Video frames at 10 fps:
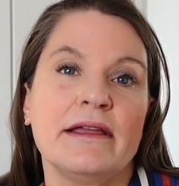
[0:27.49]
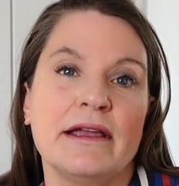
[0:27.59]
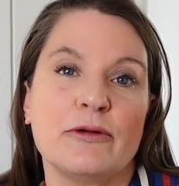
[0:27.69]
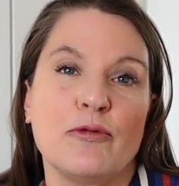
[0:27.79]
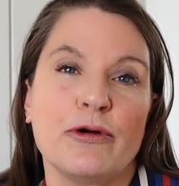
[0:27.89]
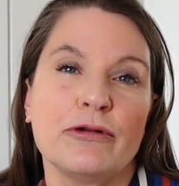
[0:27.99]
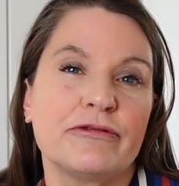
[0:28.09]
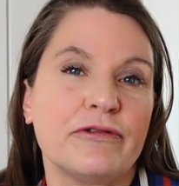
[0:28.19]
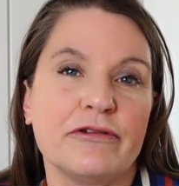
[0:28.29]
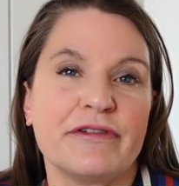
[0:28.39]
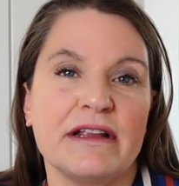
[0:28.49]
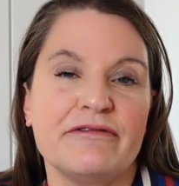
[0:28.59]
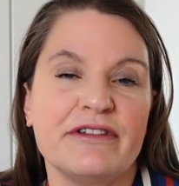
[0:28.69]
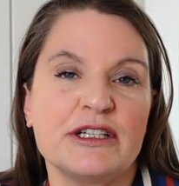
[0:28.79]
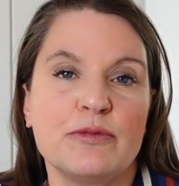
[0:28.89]
In a world full of
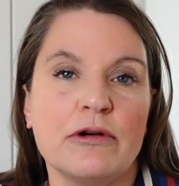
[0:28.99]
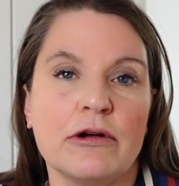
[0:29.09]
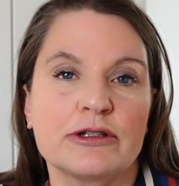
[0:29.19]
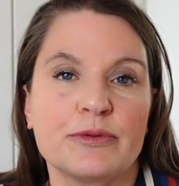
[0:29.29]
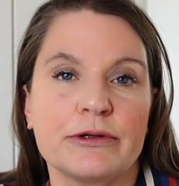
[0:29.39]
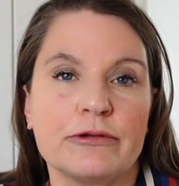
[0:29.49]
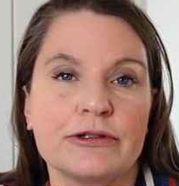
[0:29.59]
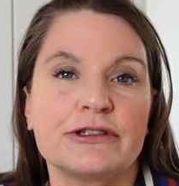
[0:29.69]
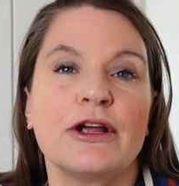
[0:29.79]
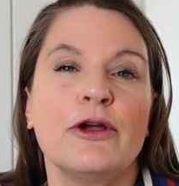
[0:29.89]
invisible entrepreneurs,